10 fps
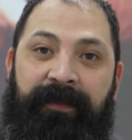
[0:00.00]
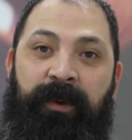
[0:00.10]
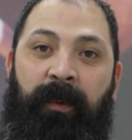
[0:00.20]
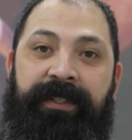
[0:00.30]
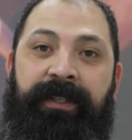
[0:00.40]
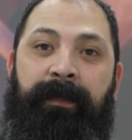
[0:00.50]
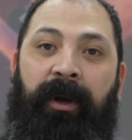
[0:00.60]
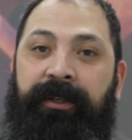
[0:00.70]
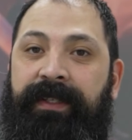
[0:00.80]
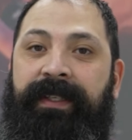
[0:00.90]
If you want to
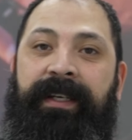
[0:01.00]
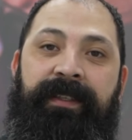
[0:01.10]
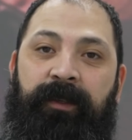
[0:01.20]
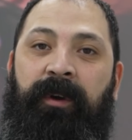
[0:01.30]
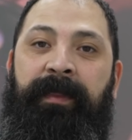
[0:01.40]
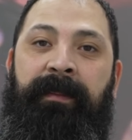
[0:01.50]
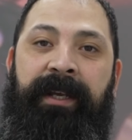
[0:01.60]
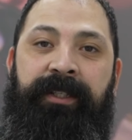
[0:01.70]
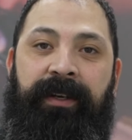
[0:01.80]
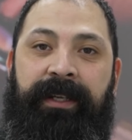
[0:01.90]
purchase any of this equipment,
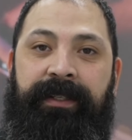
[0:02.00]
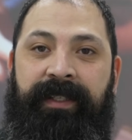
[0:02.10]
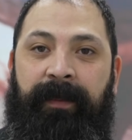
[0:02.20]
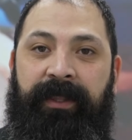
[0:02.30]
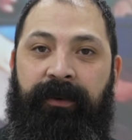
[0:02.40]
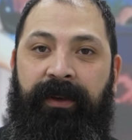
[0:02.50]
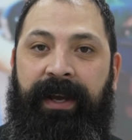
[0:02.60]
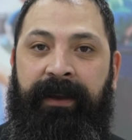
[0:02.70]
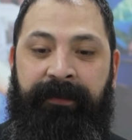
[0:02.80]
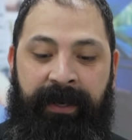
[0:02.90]
make sure to hit us up at the Grid
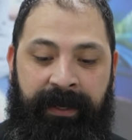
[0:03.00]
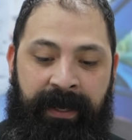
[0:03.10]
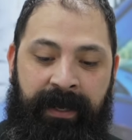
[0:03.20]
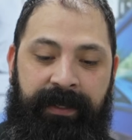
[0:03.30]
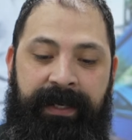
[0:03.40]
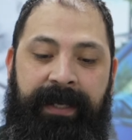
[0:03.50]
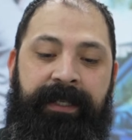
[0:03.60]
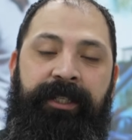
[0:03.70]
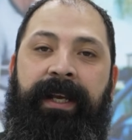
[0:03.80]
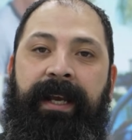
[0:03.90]
Hi-Fi. You guys
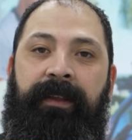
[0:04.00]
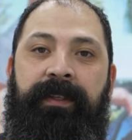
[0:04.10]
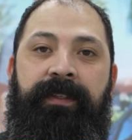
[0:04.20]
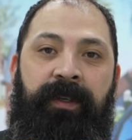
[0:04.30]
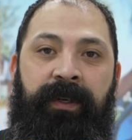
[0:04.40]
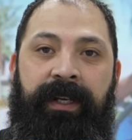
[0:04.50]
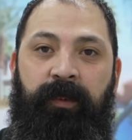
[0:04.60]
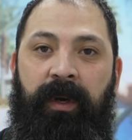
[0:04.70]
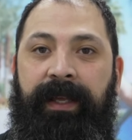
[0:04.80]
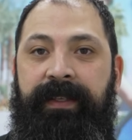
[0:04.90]
can check out this unit as
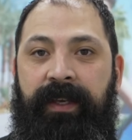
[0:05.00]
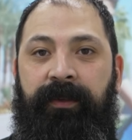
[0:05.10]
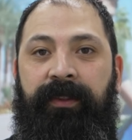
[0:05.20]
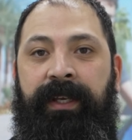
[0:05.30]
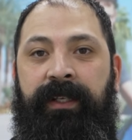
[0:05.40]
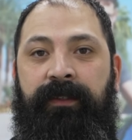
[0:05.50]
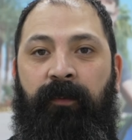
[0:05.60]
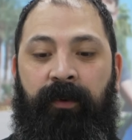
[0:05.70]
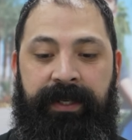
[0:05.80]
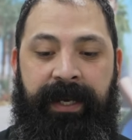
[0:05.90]
well as other things
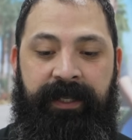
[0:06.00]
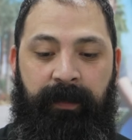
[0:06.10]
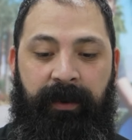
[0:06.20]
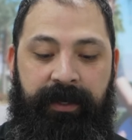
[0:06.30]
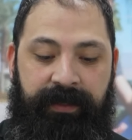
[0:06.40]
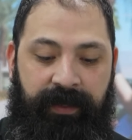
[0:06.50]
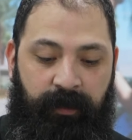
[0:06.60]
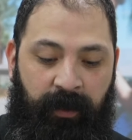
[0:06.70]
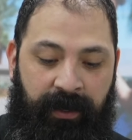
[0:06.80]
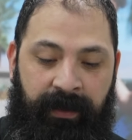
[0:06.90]
for you guys to purchase
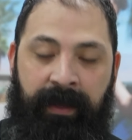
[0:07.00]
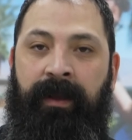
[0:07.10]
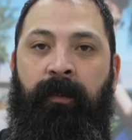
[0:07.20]
as well.